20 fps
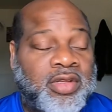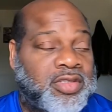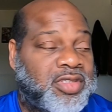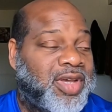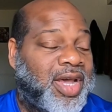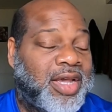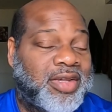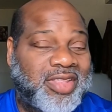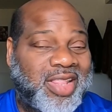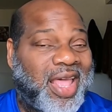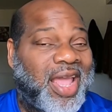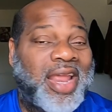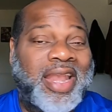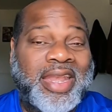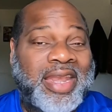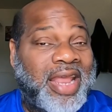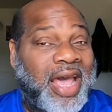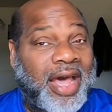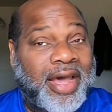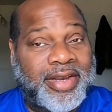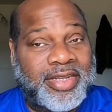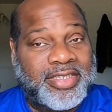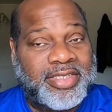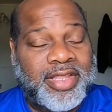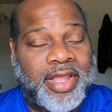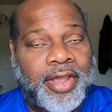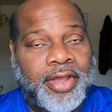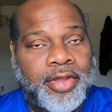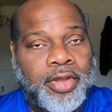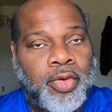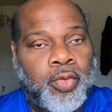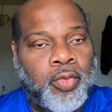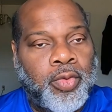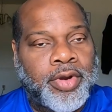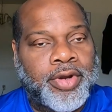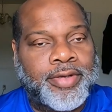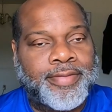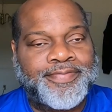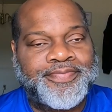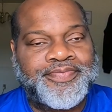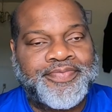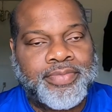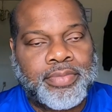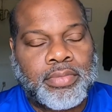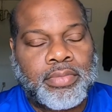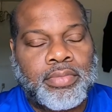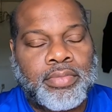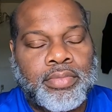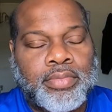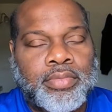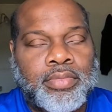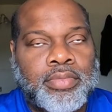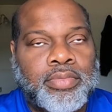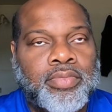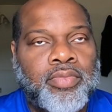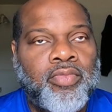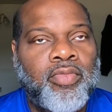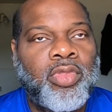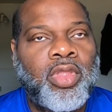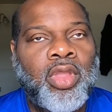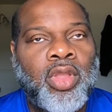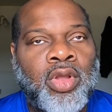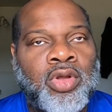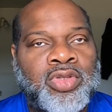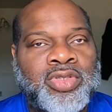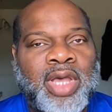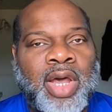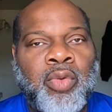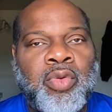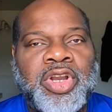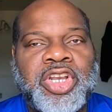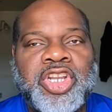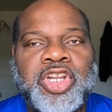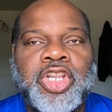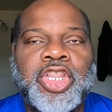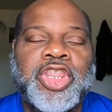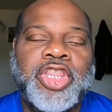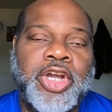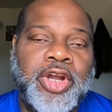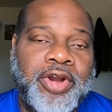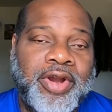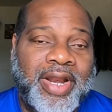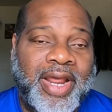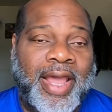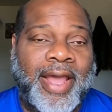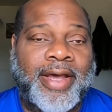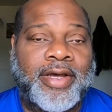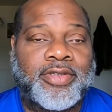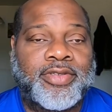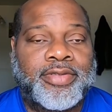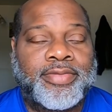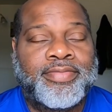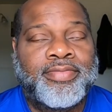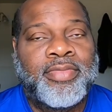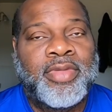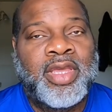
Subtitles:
So I was like, nah, that's not gonna work. So I went to the third house.